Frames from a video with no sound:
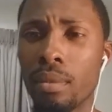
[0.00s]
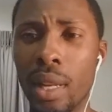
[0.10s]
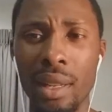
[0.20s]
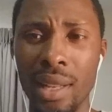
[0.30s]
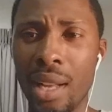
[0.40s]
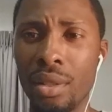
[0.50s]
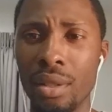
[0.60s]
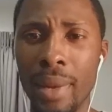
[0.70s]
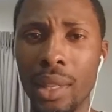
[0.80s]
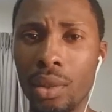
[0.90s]
not
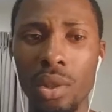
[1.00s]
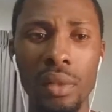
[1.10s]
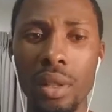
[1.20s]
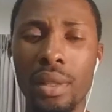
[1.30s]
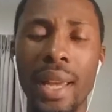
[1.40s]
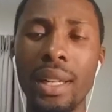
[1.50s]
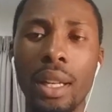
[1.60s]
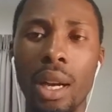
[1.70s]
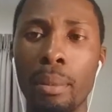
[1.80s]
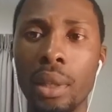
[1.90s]
just Microsoft, just any
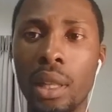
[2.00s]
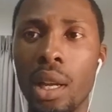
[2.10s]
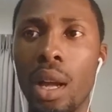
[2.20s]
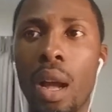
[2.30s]
company.